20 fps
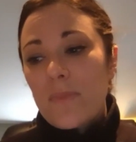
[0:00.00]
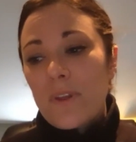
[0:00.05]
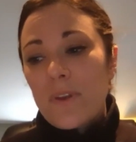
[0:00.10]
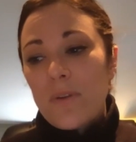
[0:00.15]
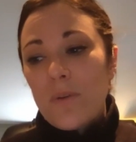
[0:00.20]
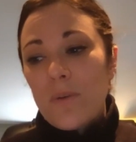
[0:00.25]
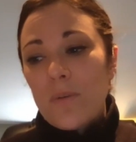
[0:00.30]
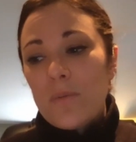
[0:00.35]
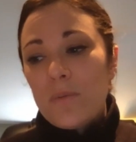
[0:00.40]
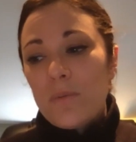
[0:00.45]

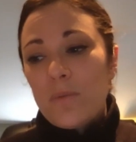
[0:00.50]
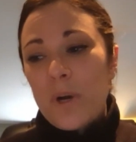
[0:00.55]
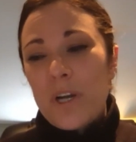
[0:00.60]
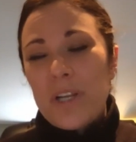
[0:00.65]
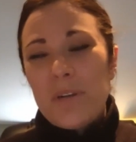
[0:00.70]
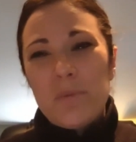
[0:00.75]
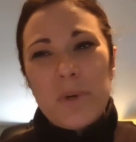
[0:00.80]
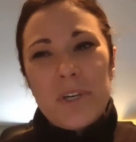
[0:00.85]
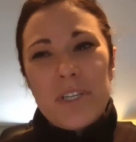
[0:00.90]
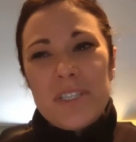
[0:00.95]

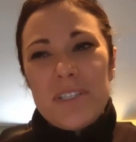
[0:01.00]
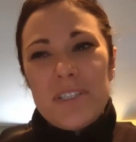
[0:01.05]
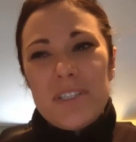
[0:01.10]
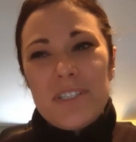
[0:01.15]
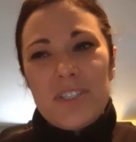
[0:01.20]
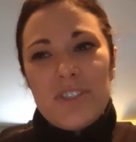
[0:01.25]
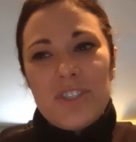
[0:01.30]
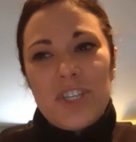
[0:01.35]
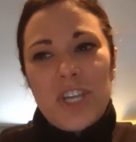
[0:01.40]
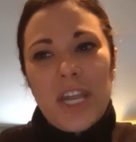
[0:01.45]
what
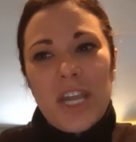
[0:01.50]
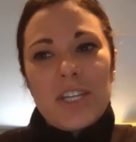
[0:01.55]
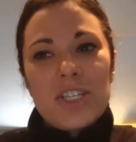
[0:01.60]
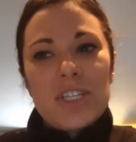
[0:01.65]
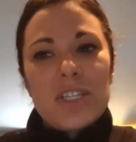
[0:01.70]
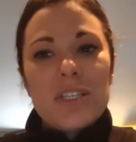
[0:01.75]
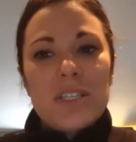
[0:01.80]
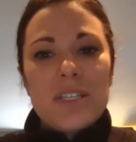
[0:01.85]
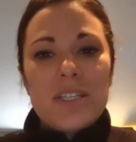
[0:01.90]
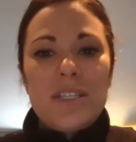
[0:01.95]

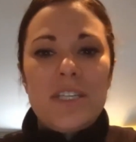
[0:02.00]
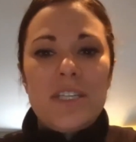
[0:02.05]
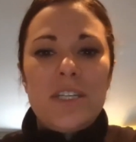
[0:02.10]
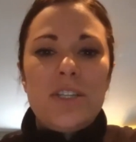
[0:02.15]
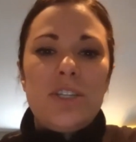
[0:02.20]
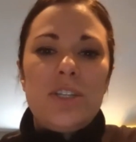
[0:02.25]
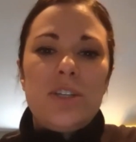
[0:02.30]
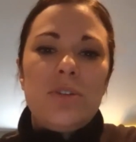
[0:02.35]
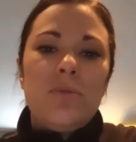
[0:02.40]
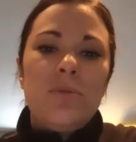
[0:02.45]
changes
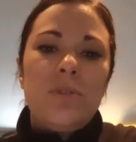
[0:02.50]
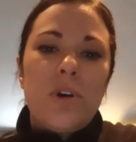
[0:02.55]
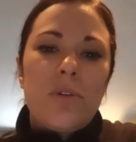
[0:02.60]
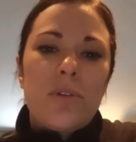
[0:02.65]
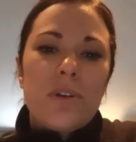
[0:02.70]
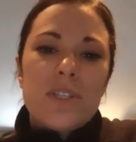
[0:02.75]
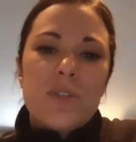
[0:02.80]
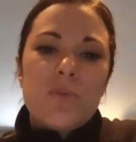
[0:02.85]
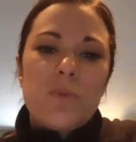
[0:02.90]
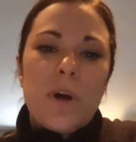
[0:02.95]
did you
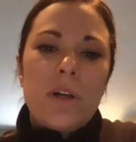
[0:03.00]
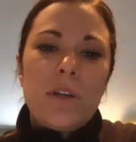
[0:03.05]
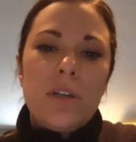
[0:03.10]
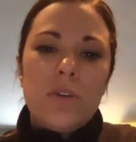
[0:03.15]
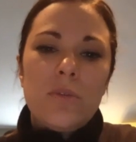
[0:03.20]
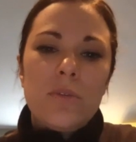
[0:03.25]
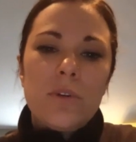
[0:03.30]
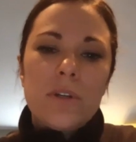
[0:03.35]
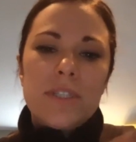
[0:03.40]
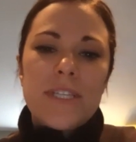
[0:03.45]
notice while
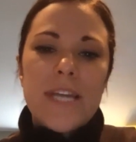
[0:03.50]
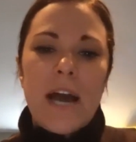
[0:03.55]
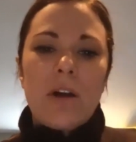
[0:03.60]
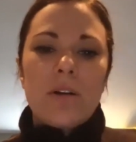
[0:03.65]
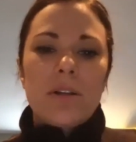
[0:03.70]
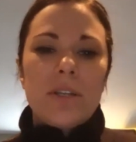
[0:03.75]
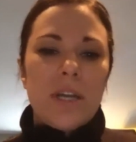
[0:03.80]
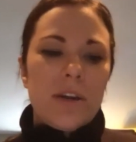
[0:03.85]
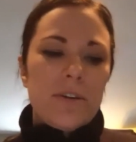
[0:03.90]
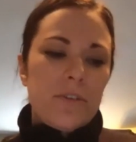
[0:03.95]
you were
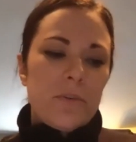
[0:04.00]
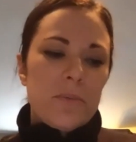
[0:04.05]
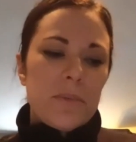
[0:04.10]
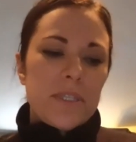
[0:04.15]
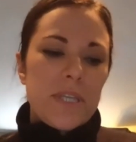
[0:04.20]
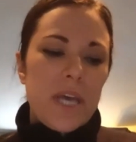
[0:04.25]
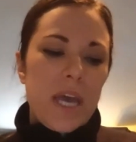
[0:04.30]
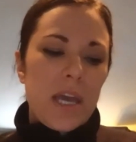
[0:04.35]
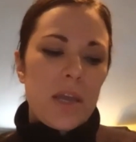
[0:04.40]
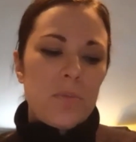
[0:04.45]
down there from the
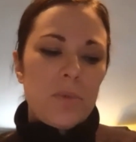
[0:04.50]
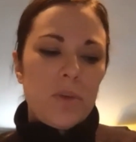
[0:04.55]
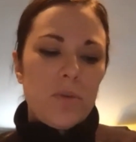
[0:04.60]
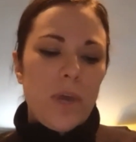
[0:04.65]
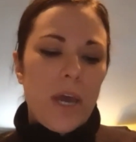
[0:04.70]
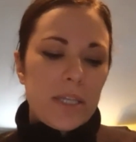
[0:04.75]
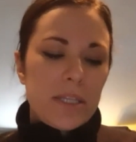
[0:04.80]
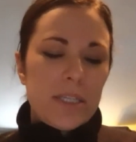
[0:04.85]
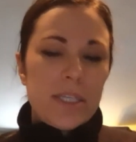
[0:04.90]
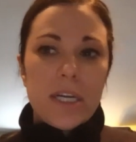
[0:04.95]
time you
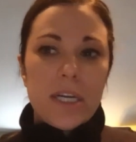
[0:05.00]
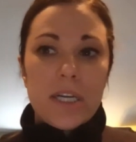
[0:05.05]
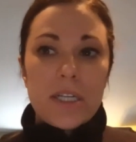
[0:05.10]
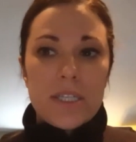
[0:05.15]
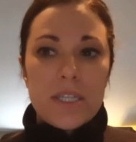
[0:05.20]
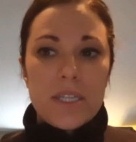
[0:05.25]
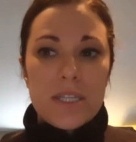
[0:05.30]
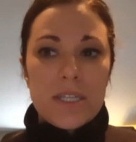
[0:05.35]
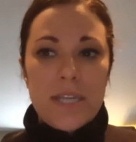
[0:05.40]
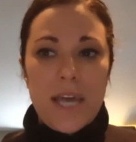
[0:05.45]
got there
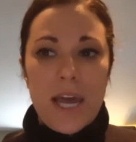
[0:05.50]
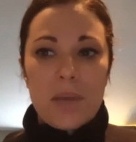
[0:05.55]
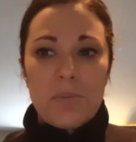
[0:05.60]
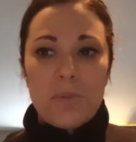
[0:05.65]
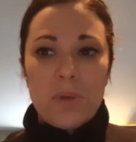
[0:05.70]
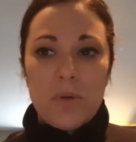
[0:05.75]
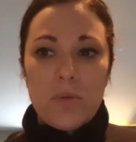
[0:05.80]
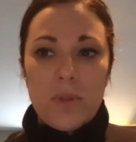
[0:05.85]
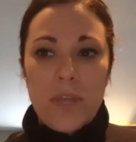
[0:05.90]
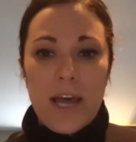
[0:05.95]
to the time
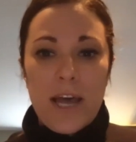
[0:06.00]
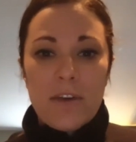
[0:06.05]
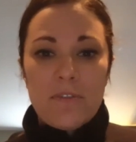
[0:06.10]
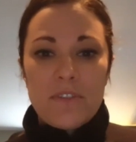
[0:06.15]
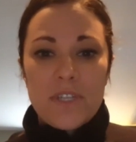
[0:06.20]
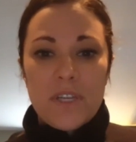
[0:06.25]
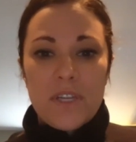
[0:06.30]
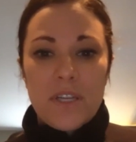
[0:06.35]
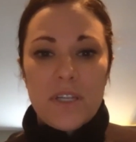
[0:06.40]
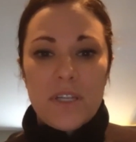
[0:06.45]
you
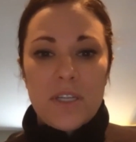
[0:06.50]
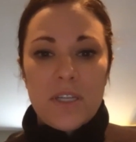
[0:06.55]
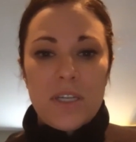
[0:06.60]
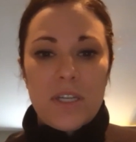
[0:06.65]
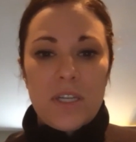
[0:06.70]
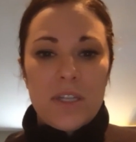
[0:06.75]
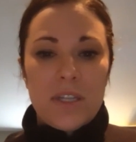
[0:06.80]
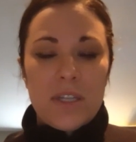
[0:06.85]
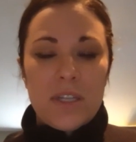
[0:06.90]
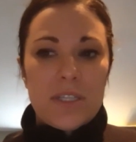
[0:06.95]
left and
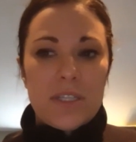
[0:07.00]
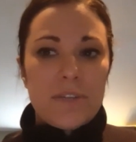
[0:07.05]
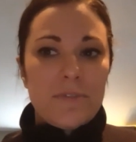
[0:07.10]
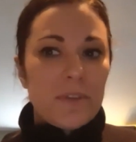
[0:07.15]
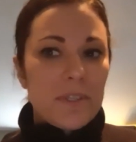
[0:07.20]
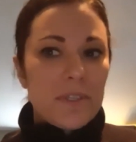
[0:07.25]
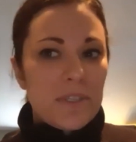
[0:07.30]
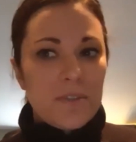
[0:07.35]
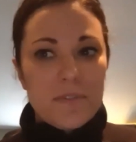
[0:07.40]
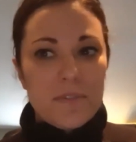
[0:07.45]
the
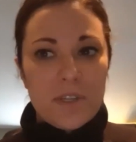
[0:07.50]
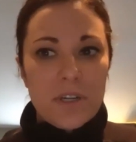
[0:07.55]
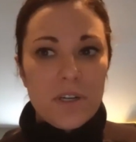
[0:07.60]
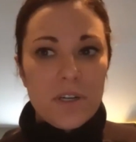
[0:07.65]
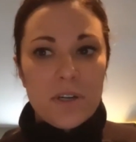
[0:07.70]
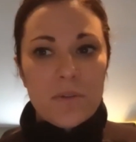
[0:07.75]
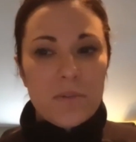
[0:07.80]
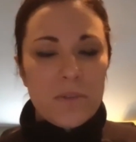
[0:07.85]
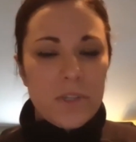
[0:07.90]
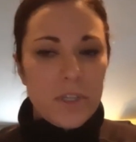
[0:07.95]
difference of
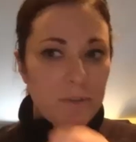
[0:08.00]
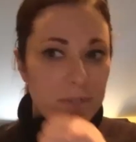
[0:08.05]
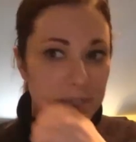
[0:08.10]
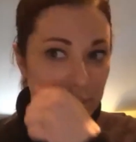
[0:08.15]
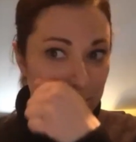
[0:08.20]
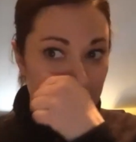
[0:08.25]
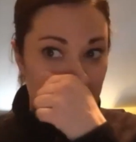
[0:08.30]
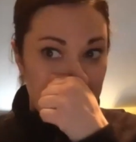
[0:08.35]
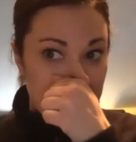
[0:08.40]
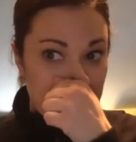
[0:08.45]
their
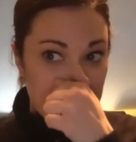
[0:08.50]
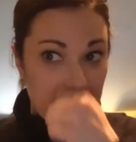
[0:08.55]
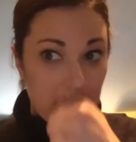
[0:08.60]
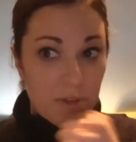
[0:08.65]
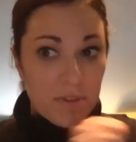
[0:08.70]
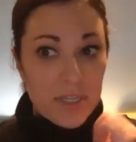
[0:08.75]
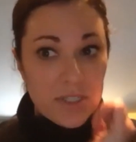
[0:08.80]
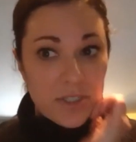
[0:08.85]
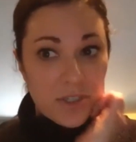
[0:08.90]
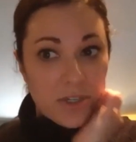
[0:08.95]
response and how
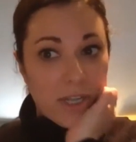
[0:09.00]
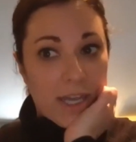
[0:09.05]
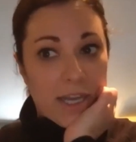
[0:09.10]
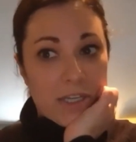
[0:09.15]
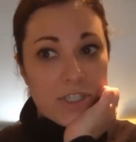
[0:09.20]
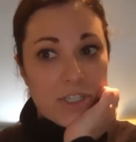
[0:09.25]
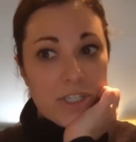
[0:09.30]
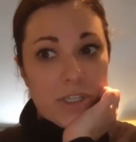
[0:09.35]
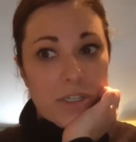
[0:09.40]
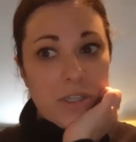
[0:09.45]
they took
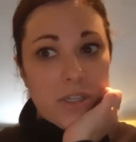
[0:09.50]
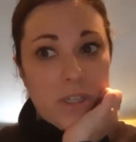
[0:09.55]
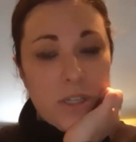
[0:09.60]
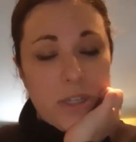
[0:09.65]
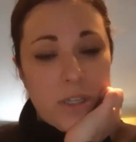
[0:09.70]
action?